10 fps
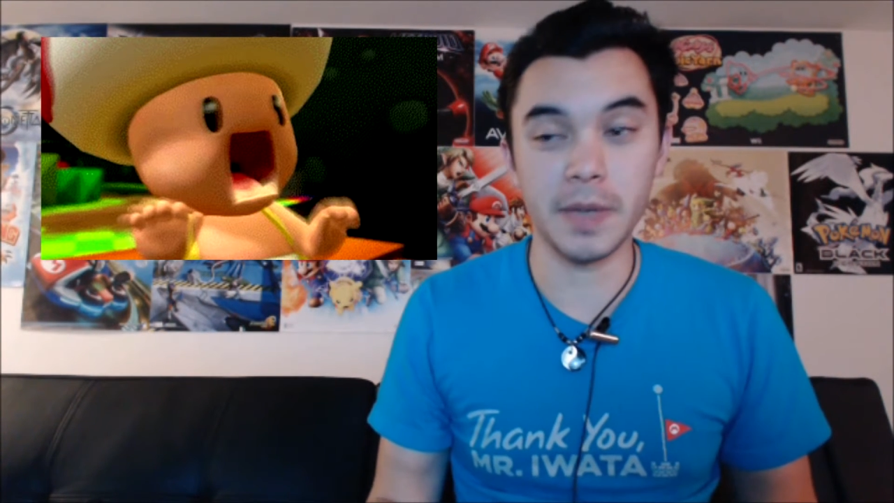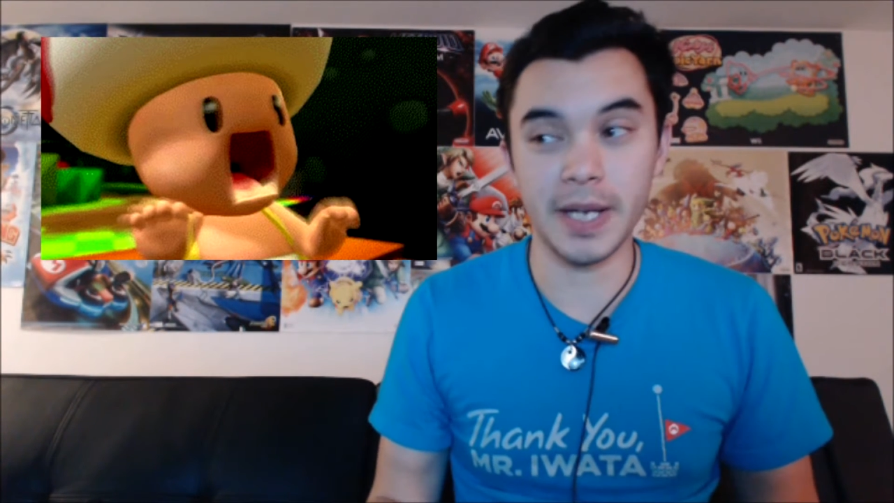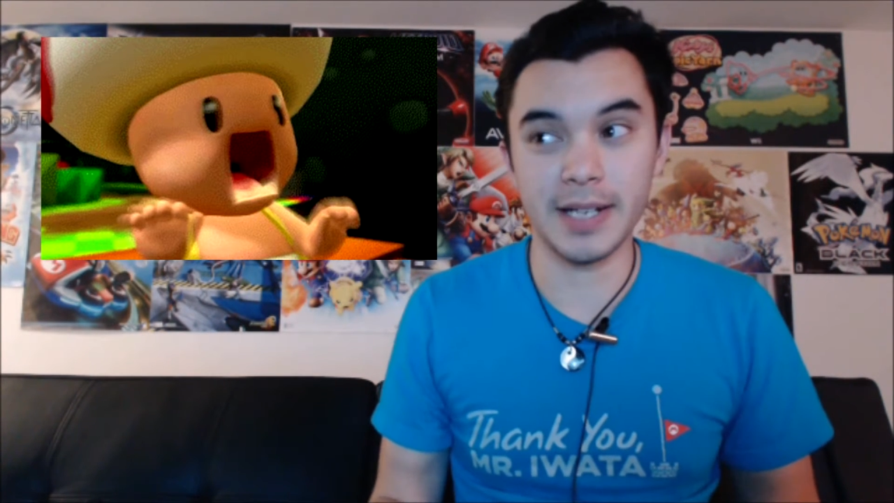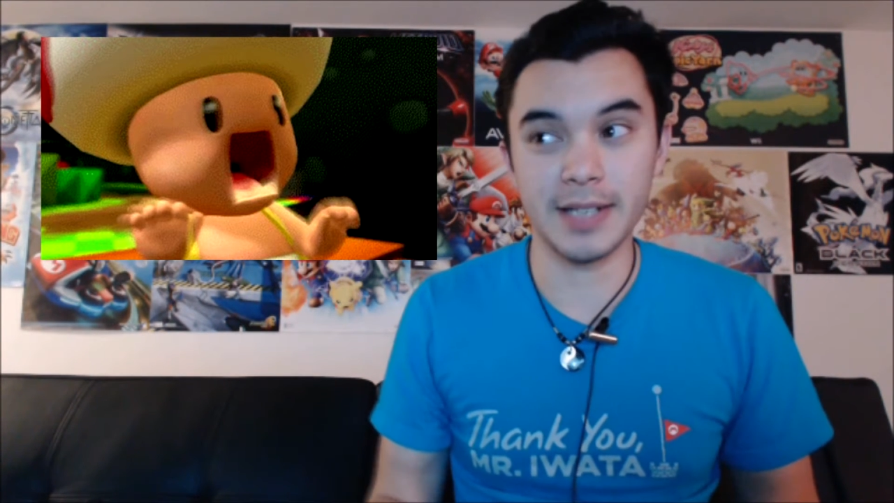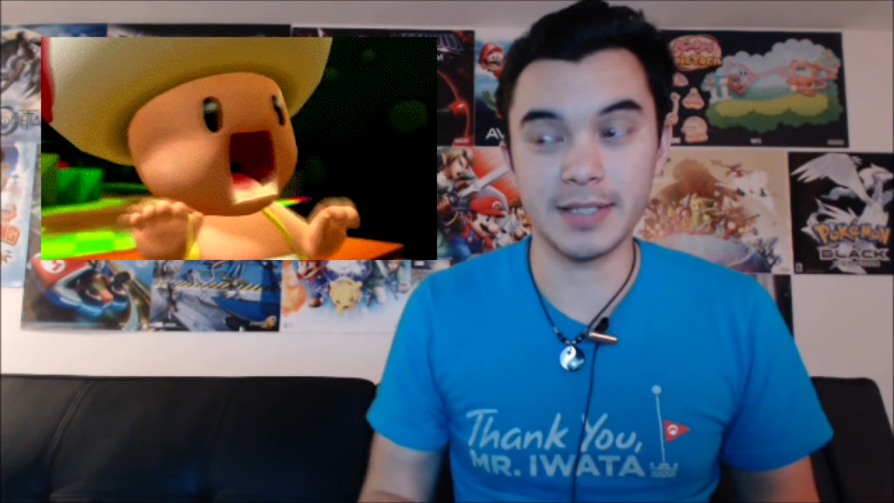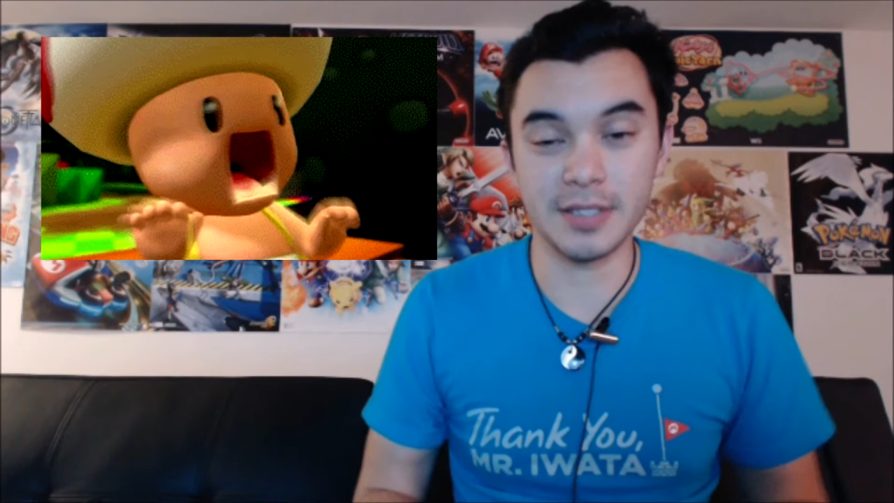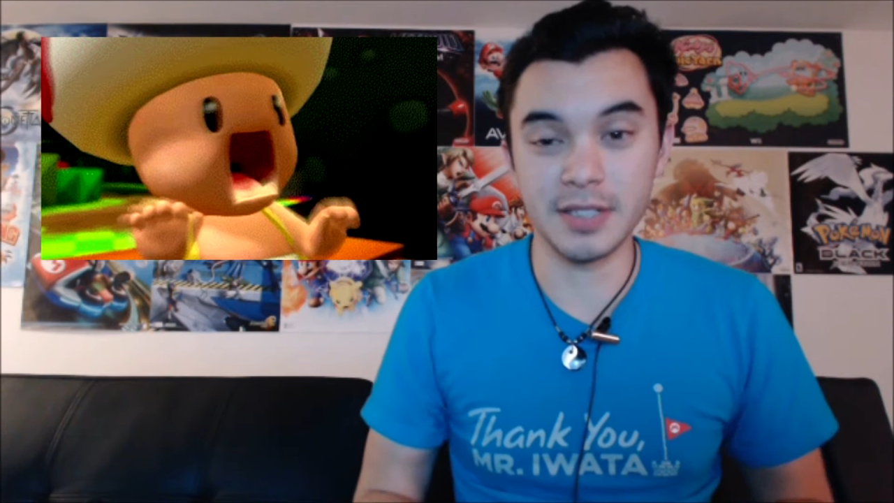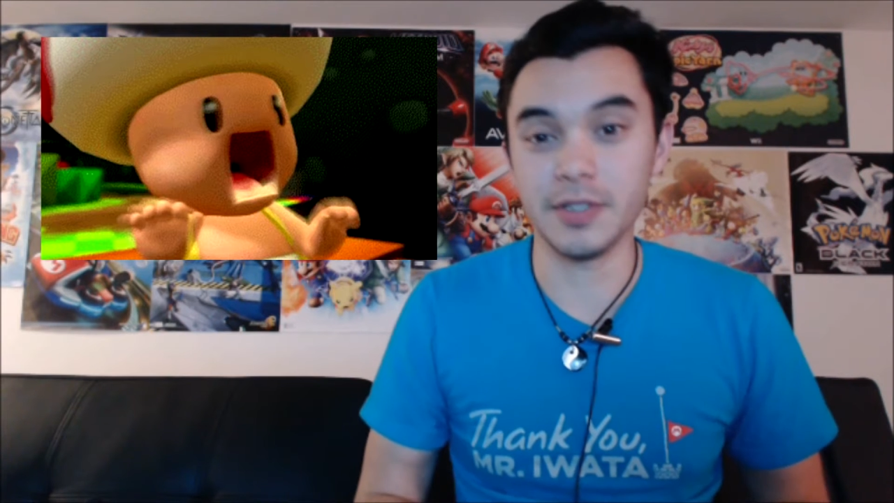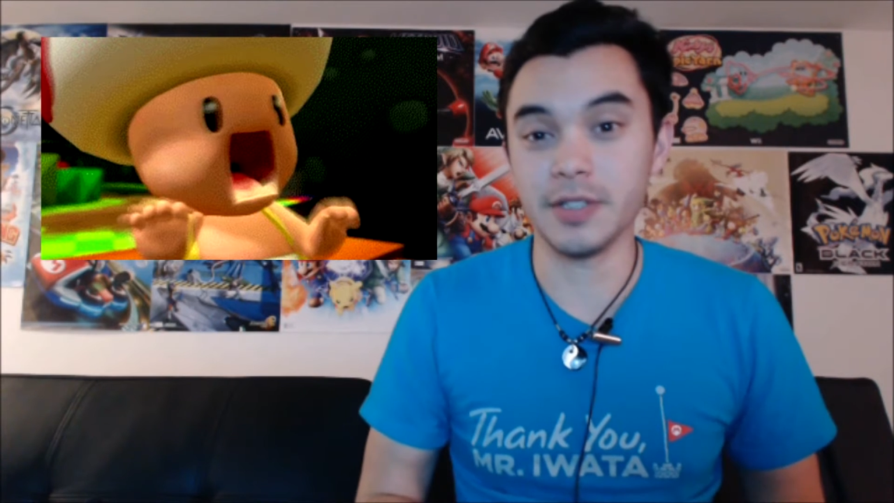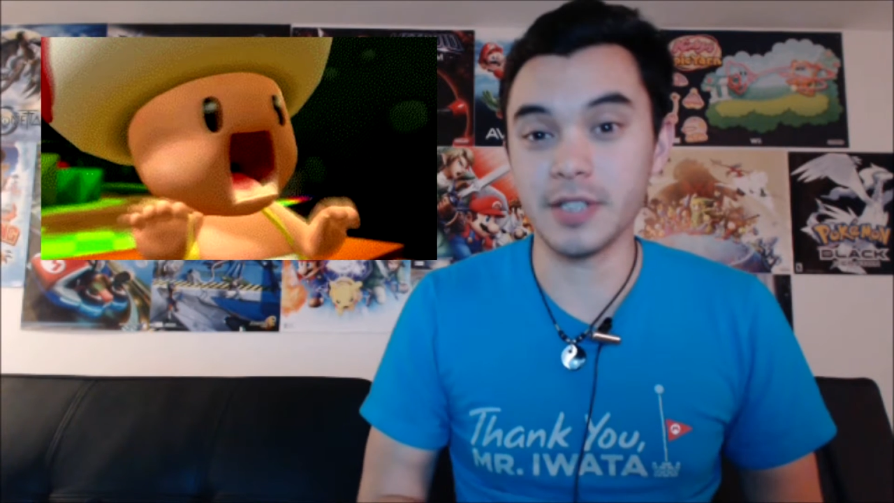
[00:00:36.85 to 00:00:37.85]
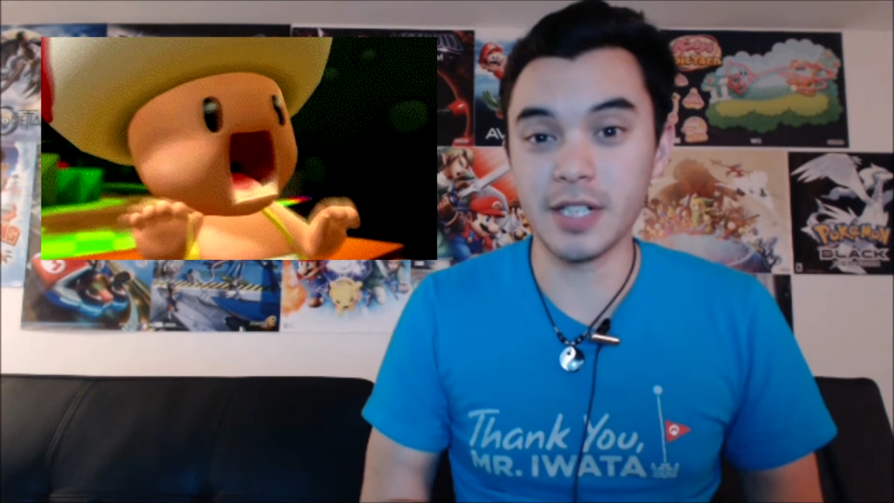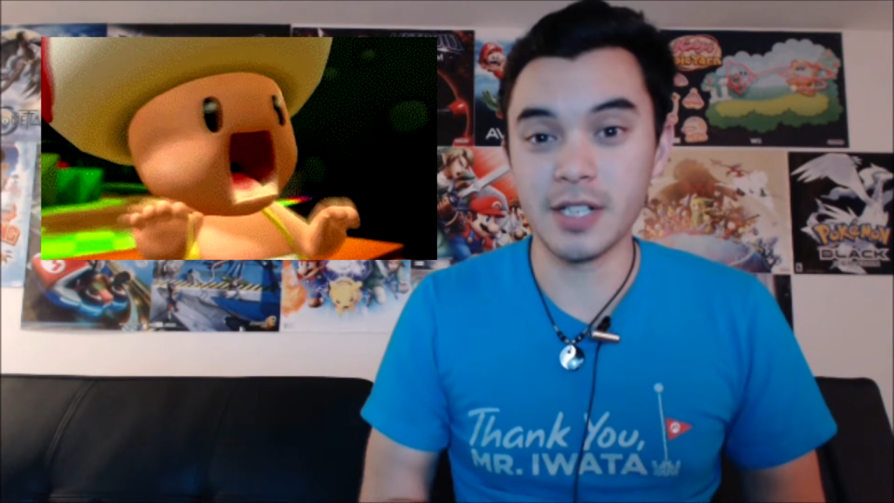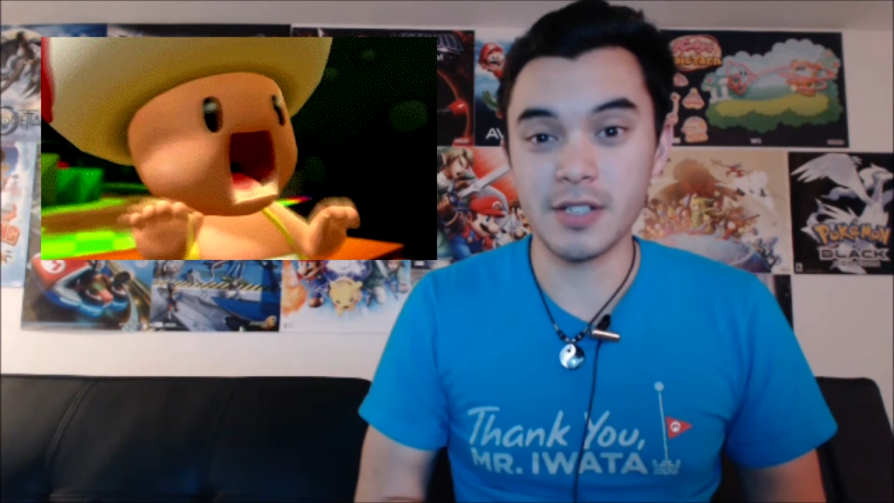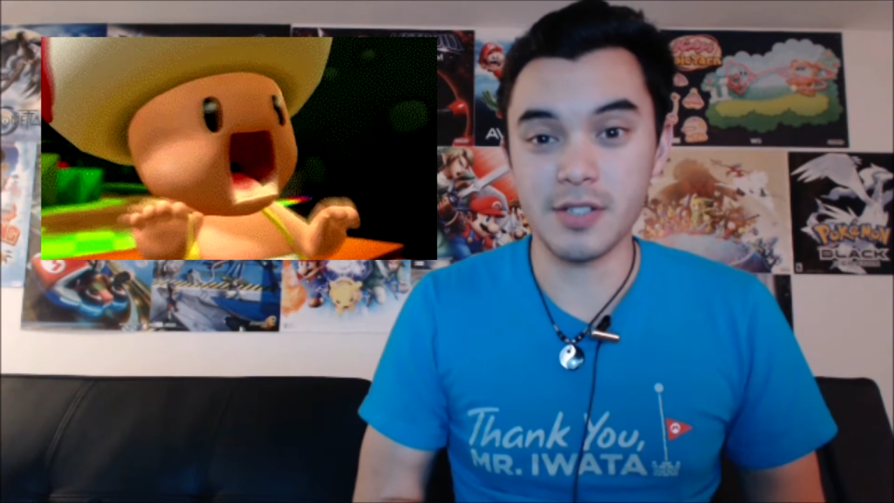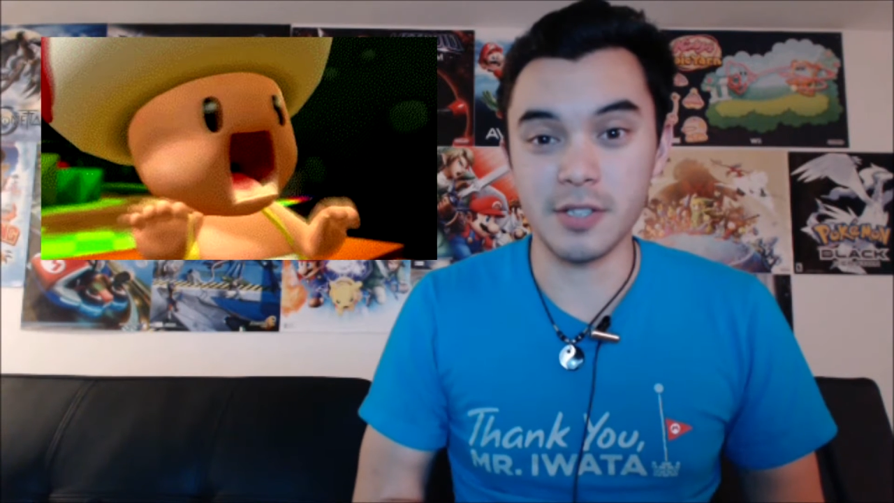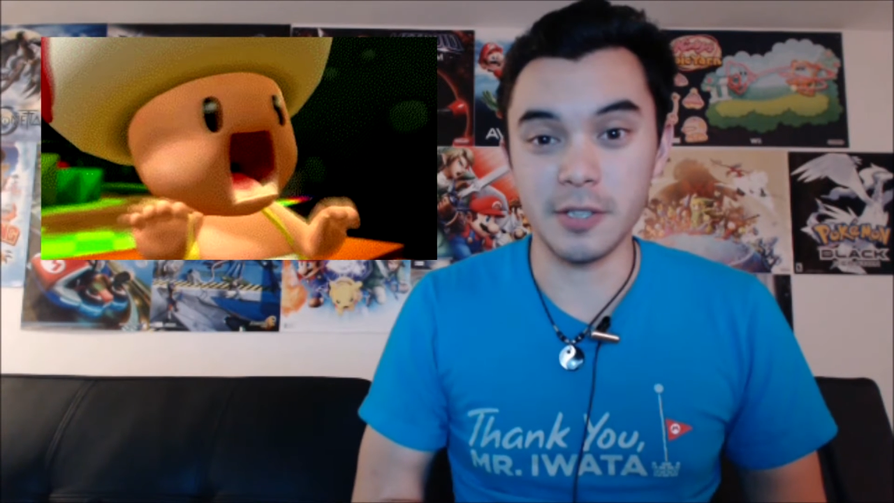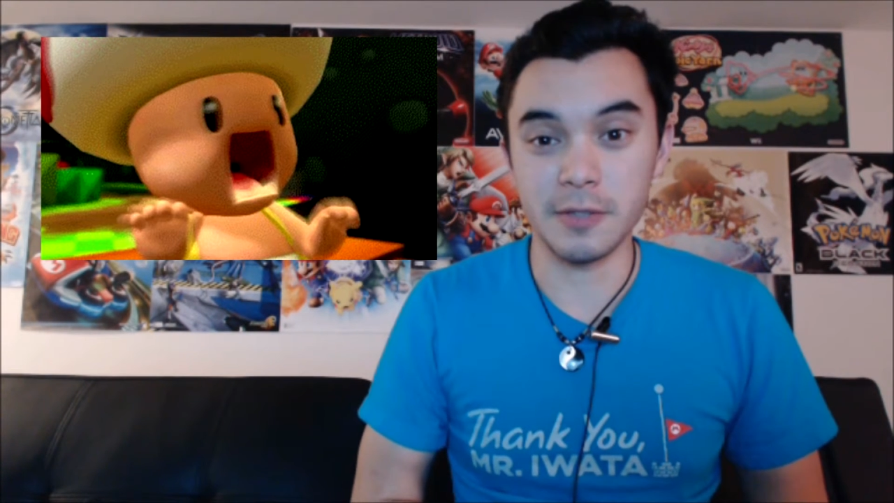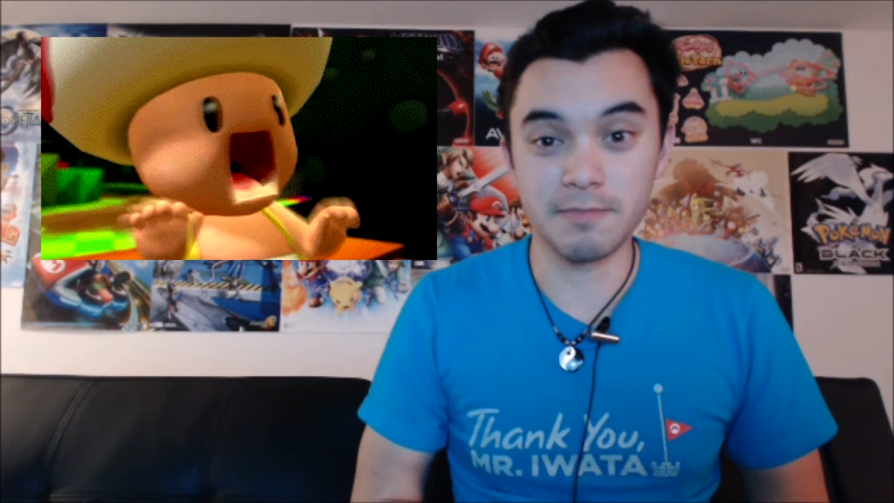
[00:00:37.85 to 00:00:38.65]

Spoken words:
and delivered. So